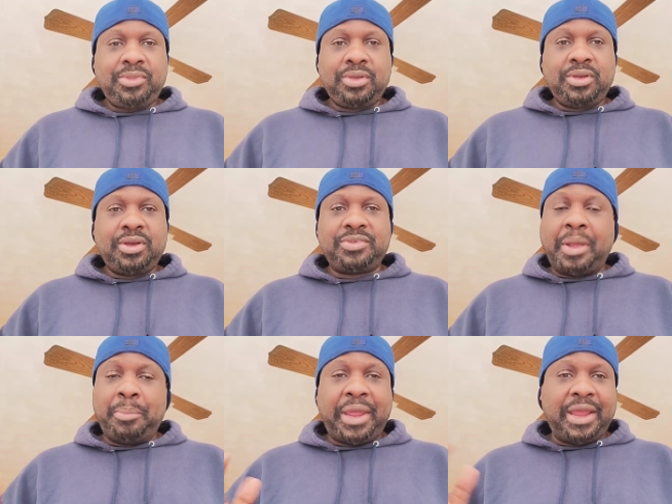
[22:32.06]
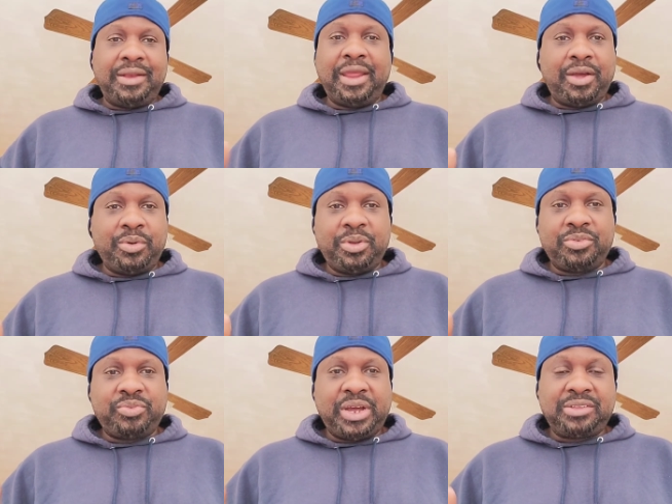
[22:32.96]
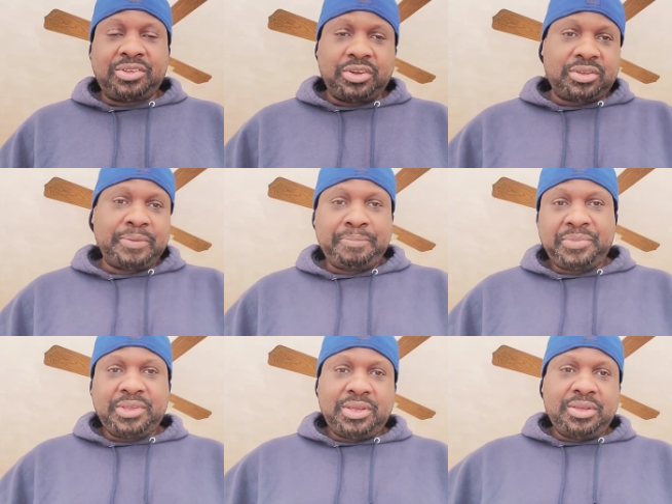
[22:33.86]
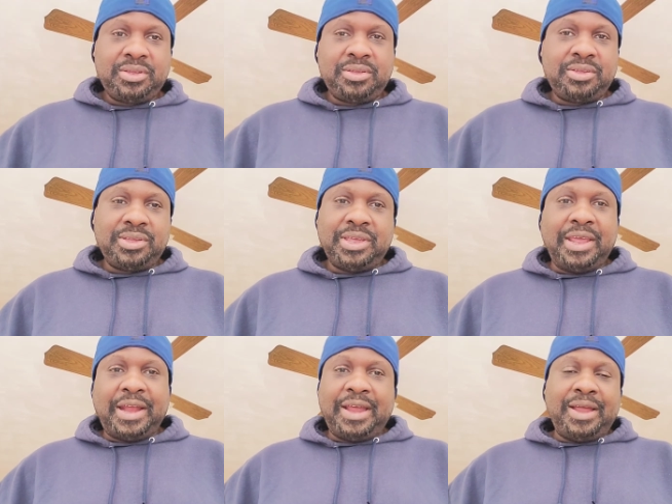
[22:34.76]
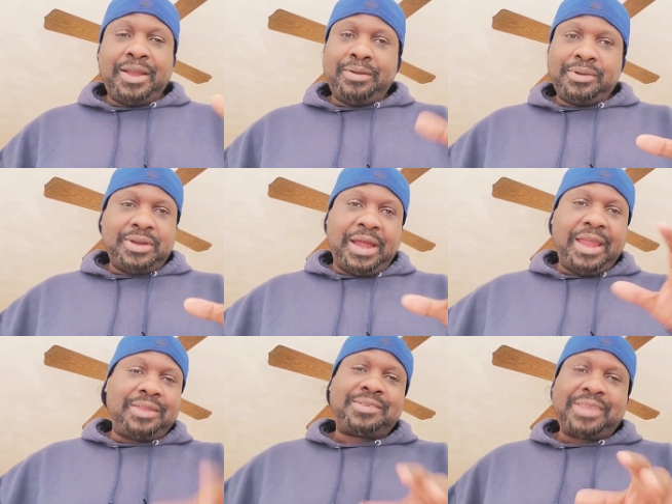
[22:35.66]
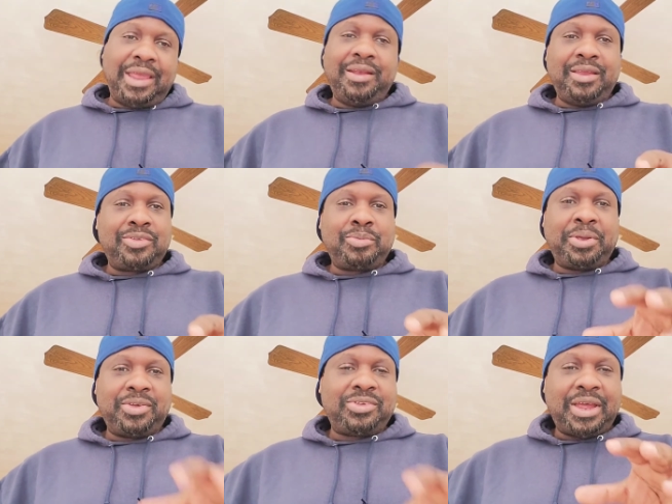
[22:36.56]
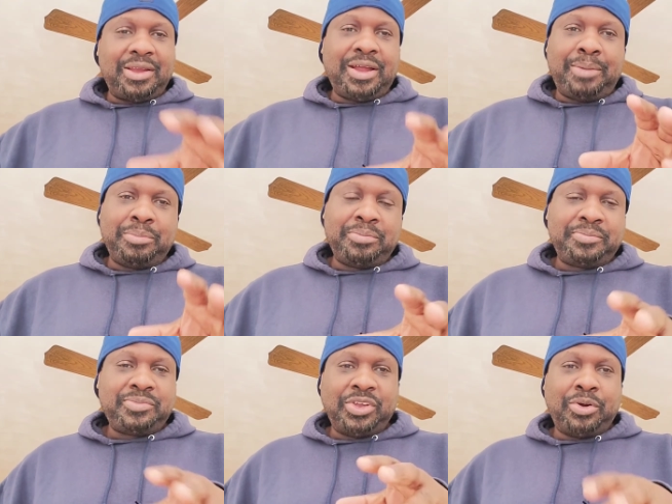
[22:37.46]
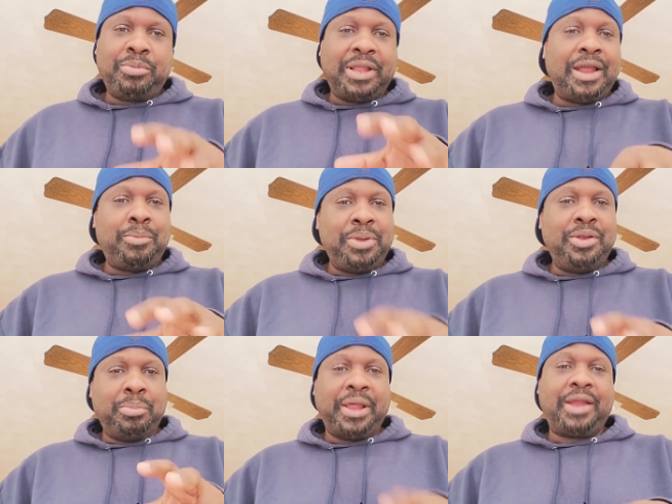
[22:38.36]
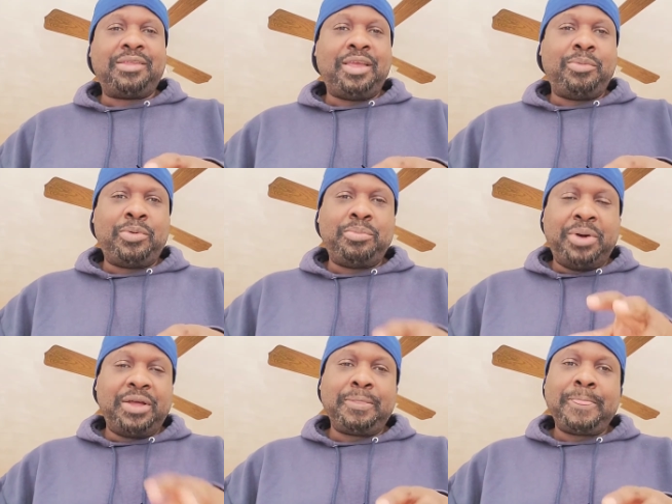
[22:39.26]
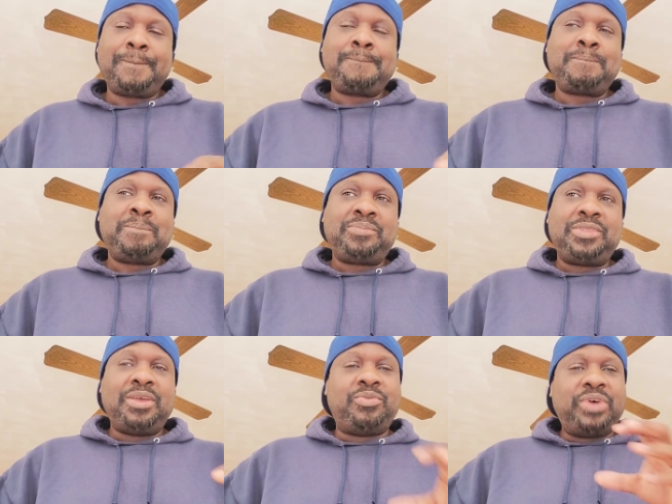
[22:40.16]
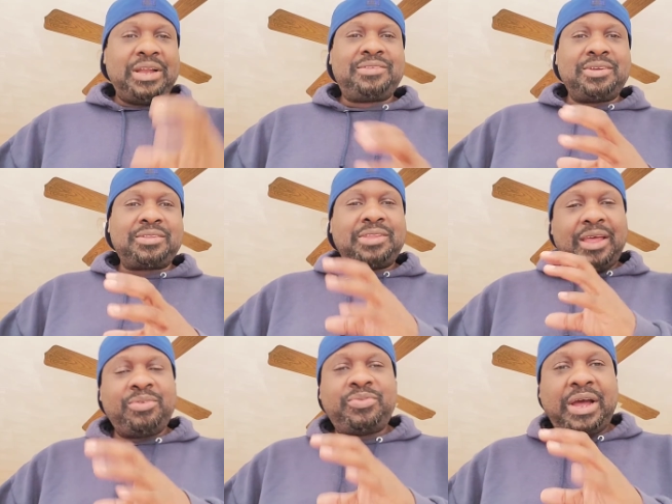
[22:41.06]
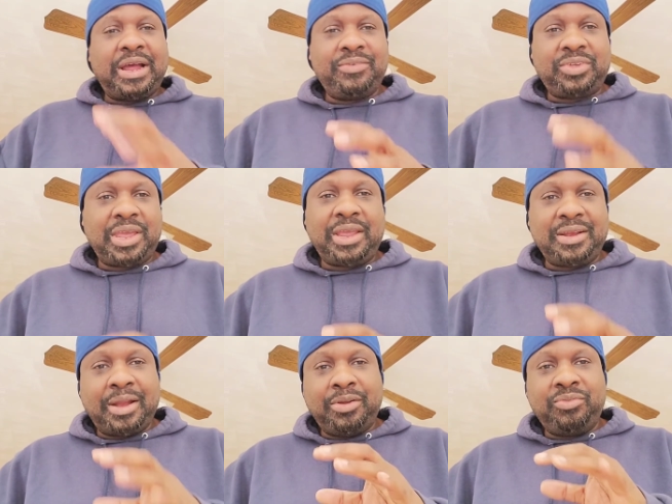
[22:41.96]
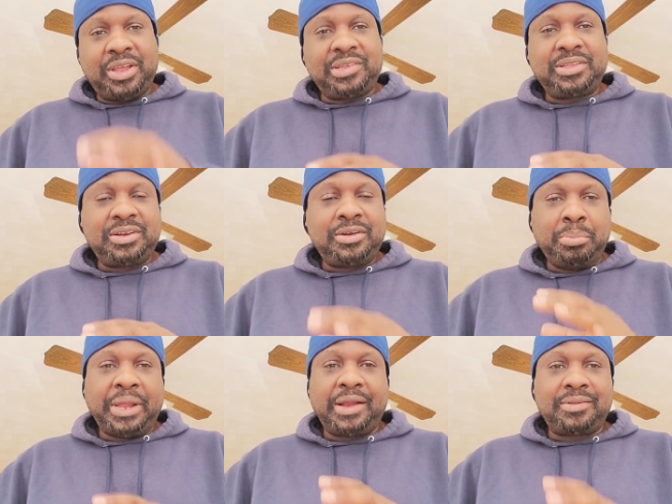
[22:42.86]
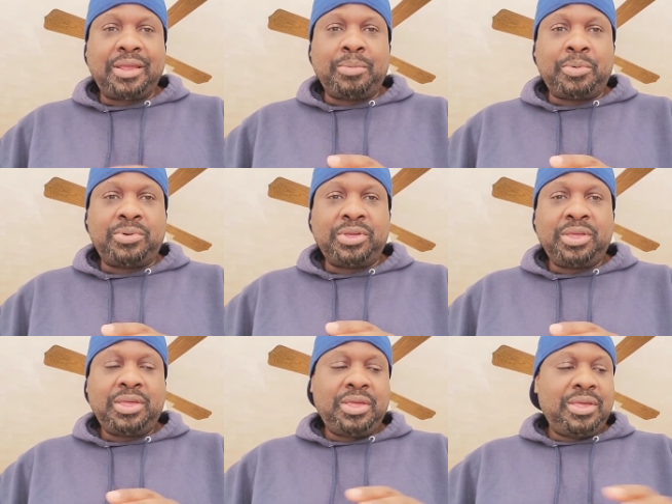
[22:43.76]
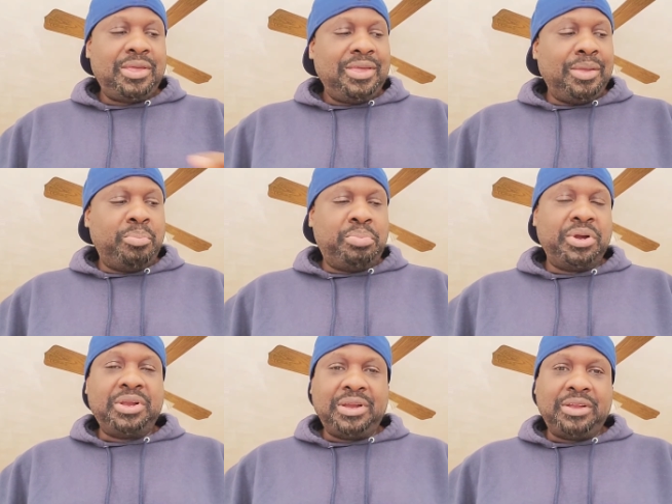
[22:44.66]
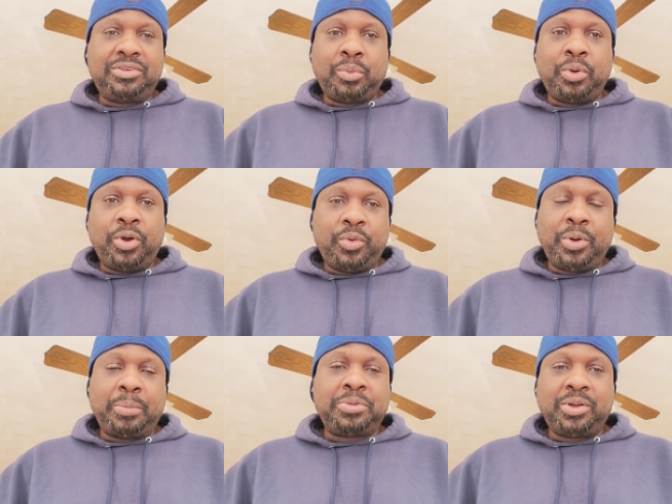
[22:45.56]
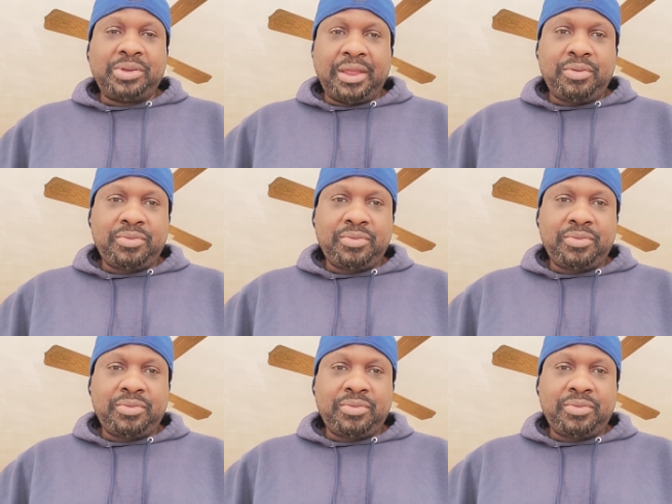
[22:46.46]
Because I'm mad now. Because if I took, and I, I, I hate saying this because I, I'm, you know, glad I'm in the black table, but if I took that 5K that I invested in the black table and put it into World Crypto Life,